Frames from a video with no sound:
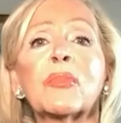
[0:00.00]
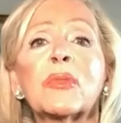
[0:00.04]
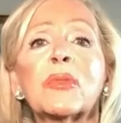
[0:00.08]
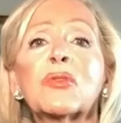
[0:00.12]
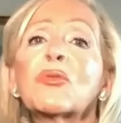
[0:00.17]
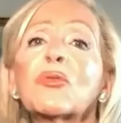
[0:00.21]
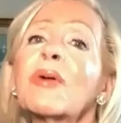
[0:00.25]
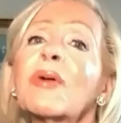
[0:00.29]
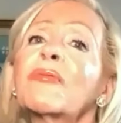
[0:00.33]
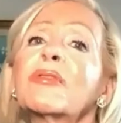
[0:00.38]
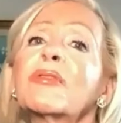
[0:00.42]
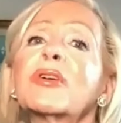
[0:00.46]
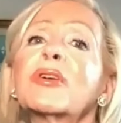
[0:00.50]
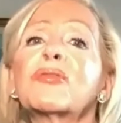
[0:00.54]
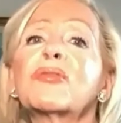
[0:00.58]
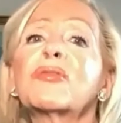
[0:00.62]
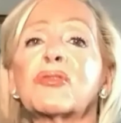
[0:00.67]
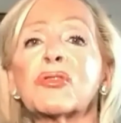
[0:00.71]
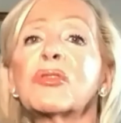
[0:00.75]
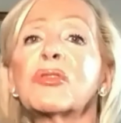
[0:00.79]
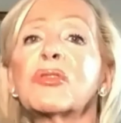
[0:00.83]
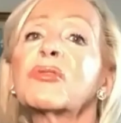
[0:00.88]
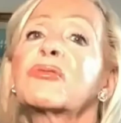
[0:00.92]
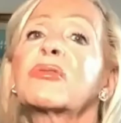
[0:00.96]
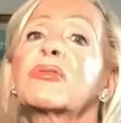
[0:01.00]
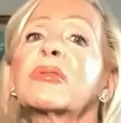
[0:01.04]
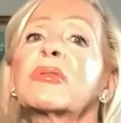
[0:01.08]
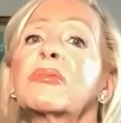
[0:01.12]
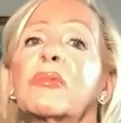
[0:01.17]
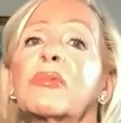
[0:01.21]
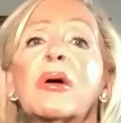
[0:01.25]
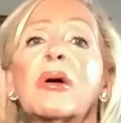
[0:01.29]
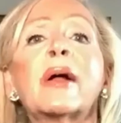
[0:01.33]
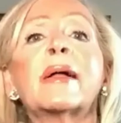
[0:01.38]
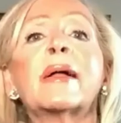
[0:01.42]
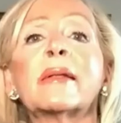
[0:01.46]
traffickers usually
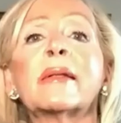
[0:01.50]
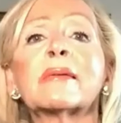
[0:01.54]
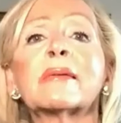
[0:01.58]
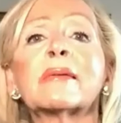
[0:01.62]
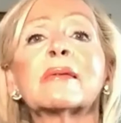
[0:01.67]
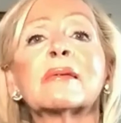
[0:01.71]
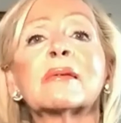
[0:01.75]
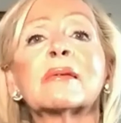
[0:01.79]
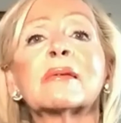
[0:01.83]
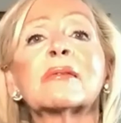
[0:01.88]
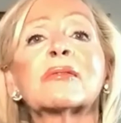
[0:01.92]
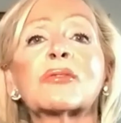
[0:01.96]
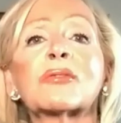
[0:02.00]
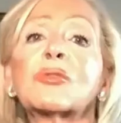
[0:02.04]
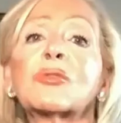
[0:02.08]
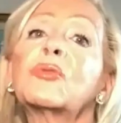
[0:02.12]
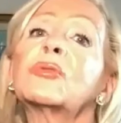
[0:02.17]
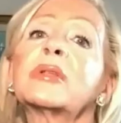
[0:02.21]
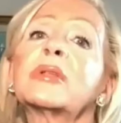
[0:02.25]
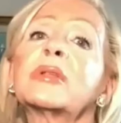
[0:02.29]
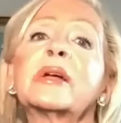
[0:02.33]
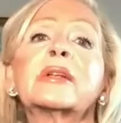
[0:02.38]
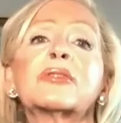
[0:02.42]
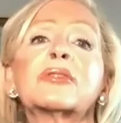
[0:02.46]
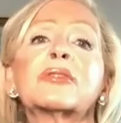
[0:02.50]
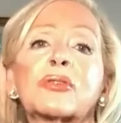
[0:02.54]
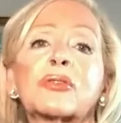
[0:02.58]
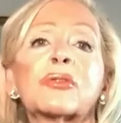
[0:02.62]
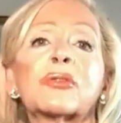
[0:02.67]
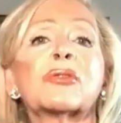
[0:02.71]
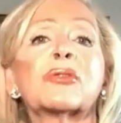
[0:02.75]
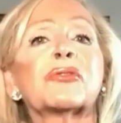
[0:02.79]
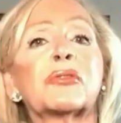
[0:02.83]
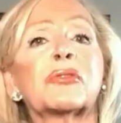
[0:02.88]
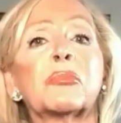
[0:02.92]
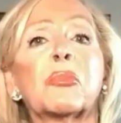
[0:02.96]
want school-age
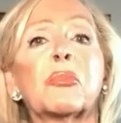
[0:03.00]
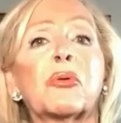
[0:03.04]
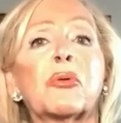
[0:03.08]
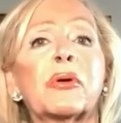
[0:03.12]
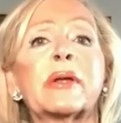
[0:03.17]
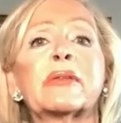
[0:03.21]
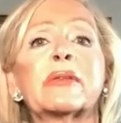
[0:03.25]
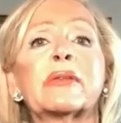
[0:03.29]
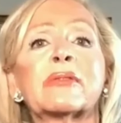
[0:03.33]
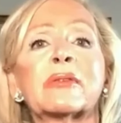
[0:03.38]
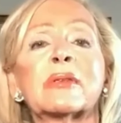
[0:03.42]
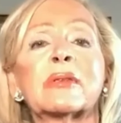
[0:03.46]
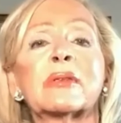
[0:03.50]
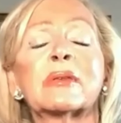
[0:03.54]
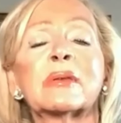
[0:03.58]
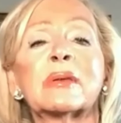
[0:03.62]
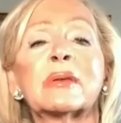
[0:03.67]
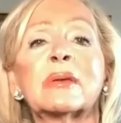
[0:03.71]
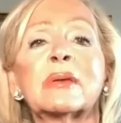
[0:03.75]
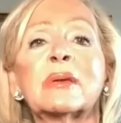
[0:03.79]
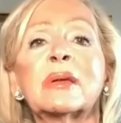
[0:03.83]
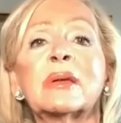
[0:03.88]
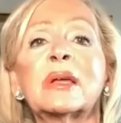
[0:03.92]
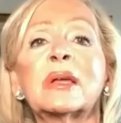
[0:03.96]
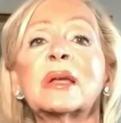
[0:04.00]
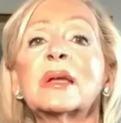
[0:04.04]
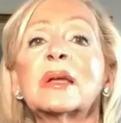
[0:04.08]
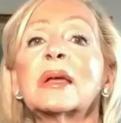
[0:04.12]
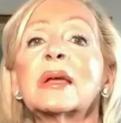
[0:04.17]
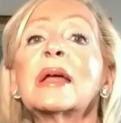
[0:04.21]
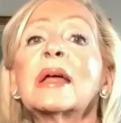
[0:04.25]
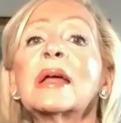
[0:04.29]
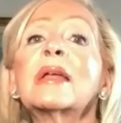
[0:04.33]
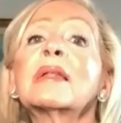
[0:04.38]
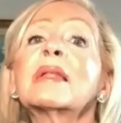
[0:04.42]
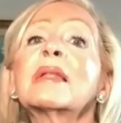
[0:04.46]
girls and boys.
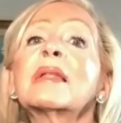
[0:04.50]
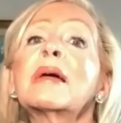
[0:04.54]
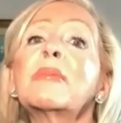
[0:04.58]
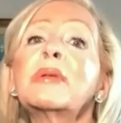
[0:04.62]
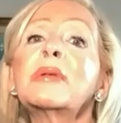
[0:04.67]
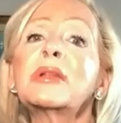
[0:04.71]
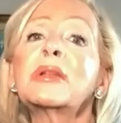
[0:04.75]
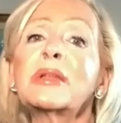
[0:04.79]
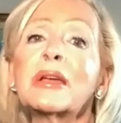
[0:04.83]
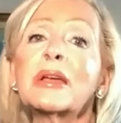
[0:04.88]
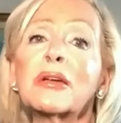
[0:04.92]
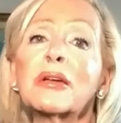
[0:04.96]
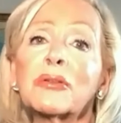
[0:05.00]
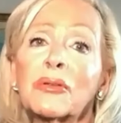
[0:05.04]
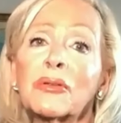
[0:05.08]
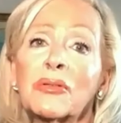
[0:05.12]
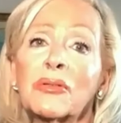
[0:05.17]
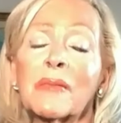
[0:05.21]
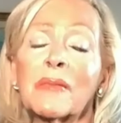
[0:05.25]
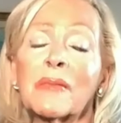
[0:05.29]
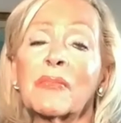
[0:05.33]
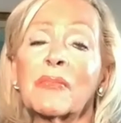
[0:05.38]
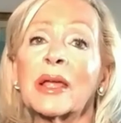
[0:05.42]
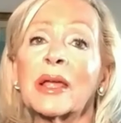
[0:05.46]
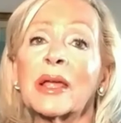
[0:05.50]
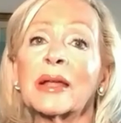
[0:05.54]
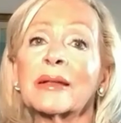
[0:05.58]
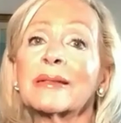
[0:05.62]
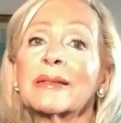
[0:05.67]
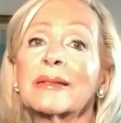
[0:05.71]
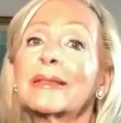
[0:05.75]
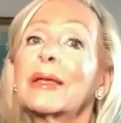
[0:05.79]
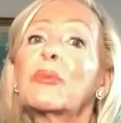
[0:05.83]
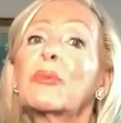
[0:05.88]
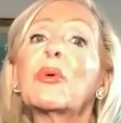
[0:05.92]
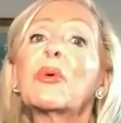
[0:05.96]
And let me tell you something,
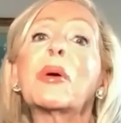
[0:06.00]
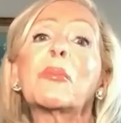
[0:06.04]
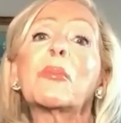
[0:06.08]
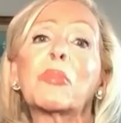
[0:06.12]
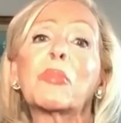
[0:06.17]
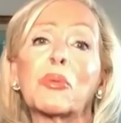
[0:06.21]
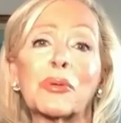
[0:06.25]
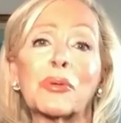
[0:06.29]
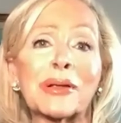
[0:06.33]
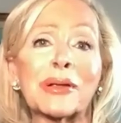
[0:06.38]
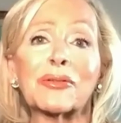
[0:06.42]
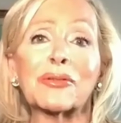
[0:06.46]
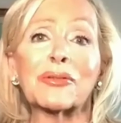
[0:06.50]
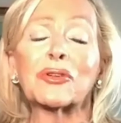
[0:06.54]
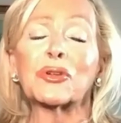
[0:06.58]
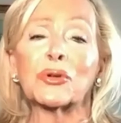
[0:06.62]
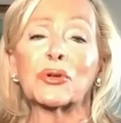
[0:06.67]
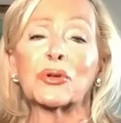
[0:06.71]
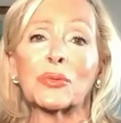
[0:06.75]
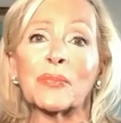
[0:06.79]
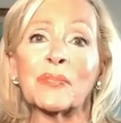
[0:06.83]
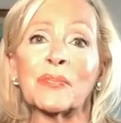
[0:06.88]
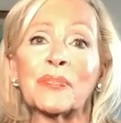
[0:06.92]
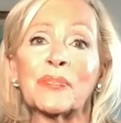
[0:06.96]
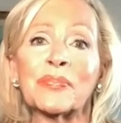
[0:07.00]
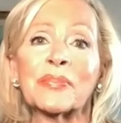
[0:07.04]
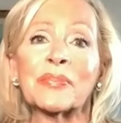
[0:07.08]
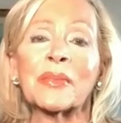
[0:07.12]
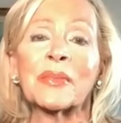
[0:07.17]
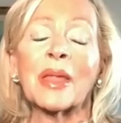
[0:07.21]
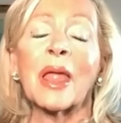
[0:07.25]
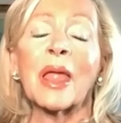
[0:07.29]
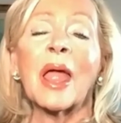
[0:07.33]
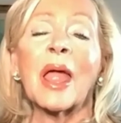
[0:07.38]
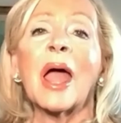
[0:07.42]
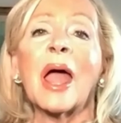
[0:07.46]
they want boys too.
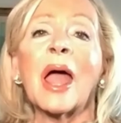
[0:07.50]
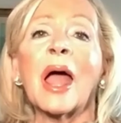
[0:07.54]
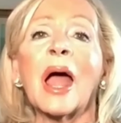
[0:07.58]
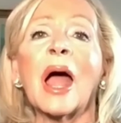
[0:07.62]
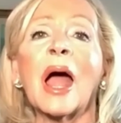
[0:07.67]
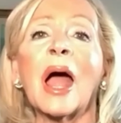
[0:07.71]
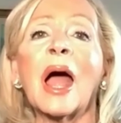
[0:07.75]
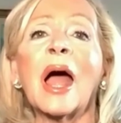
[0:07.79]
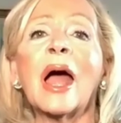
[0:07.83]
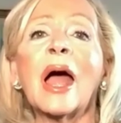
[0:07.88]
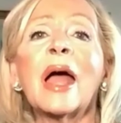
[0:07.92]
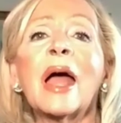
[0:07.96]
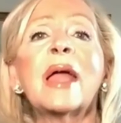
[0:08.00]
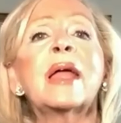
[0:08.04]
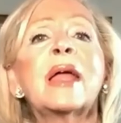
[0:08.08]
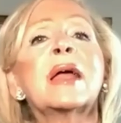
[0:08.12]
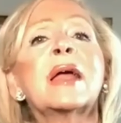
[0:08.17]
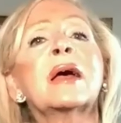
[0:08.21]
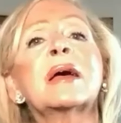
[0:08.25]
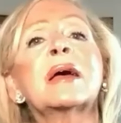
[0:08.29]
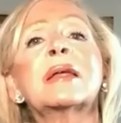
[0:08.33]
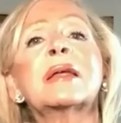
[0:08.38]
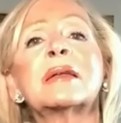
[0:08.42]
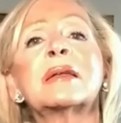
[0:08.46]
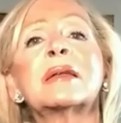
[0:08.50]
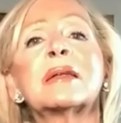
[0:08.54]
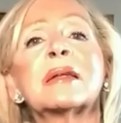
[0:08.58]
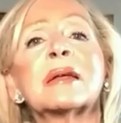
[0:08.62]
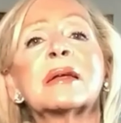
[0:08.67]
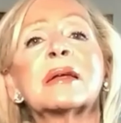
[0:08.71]
And